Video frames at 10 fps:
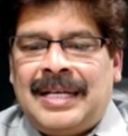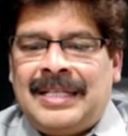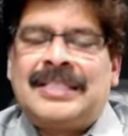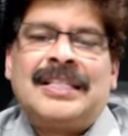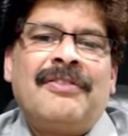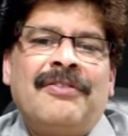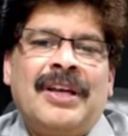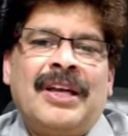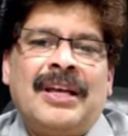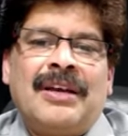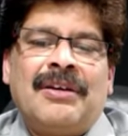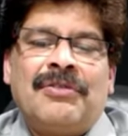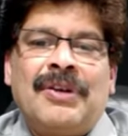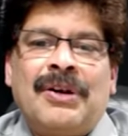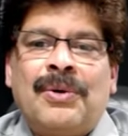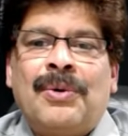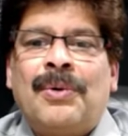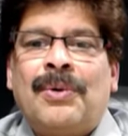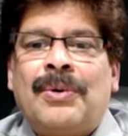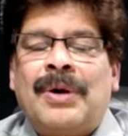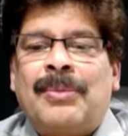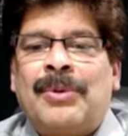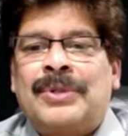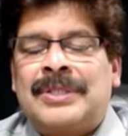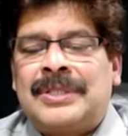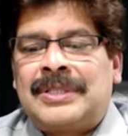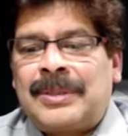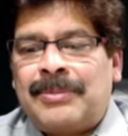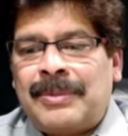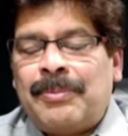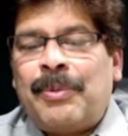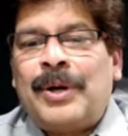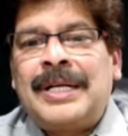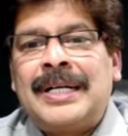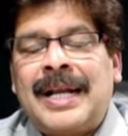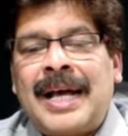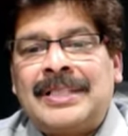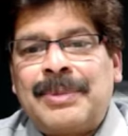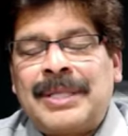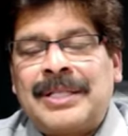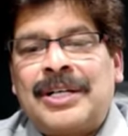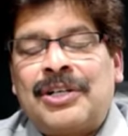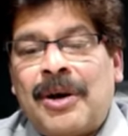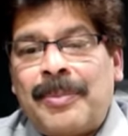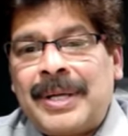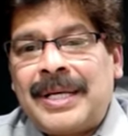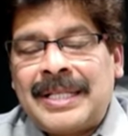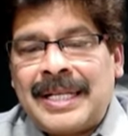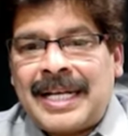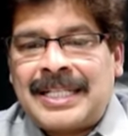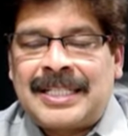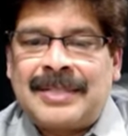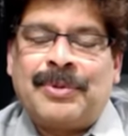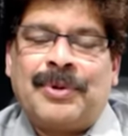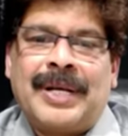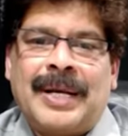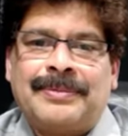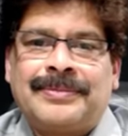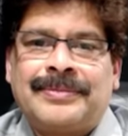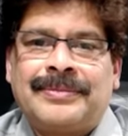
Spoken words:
In the same way, we will know about some important aspect or topic in the next program.